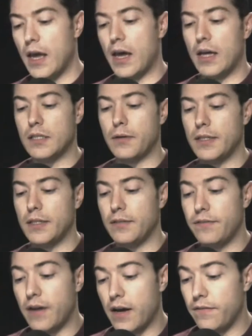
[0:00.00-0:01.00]

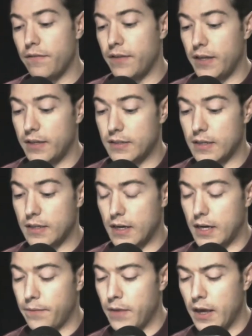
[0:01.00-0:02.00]
25 is
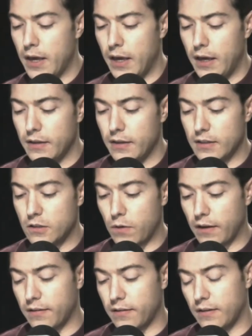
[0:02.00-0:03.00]
the
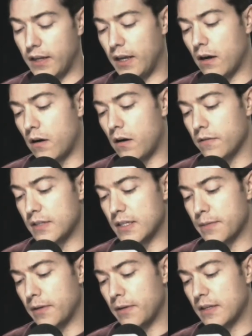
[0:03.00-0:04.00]
strengthening of
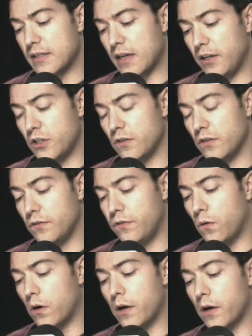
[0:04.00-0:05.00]
sensibilization
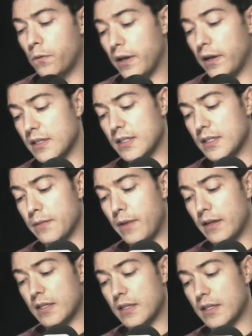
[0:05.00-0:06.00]
for
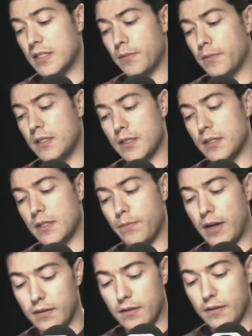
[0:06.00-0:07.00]
racism, anti-Semitism,
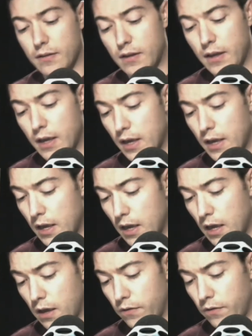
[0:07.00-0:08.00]
and other
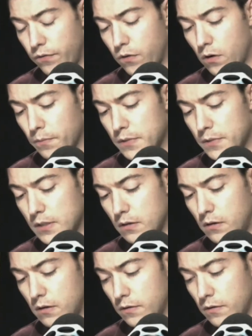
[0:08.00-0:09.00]
forms
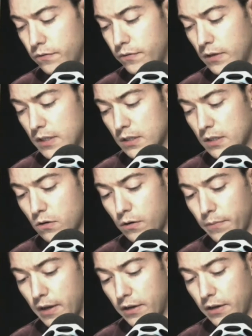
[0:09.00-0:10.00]
of
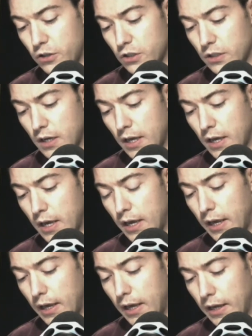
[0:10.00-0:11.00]
discrimination
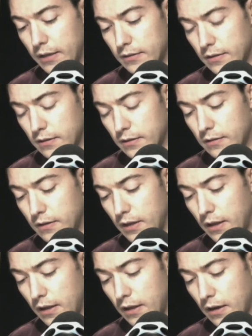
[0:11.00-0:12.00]
in
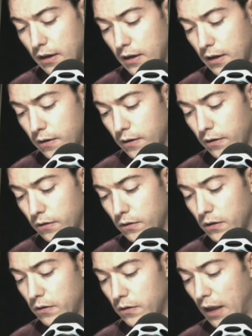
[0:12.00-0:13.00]
the
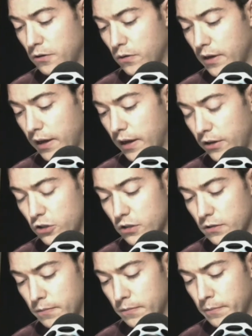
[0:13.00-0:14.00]

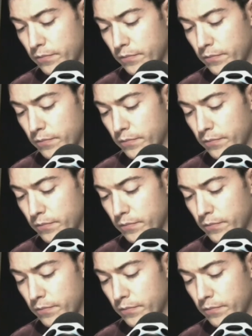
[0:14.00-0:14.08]
education